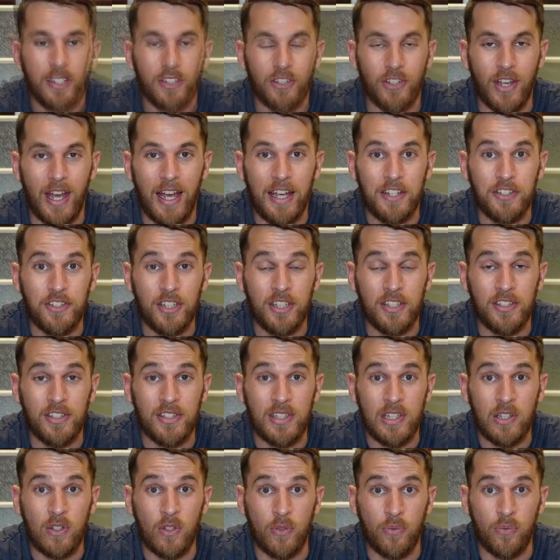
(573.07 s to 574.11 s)
So as you can
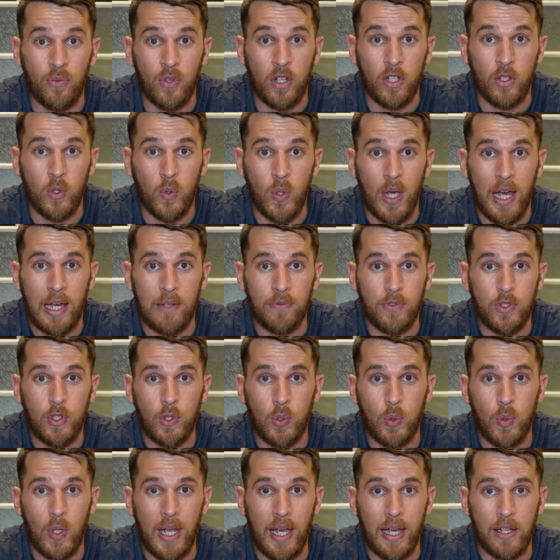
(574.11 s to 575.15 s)
see on the front, you have
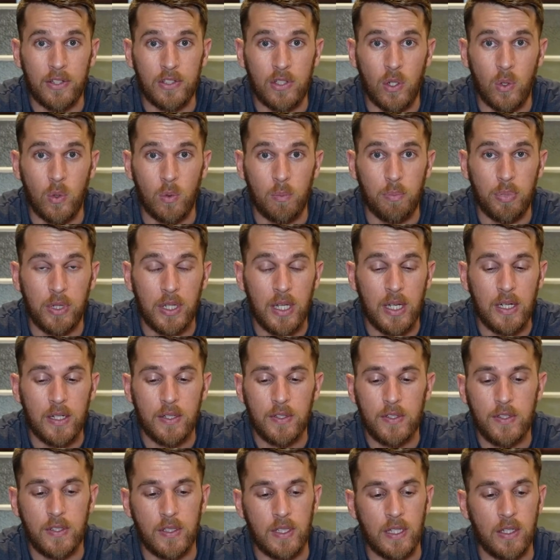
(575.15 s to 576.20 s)
2 household plugs.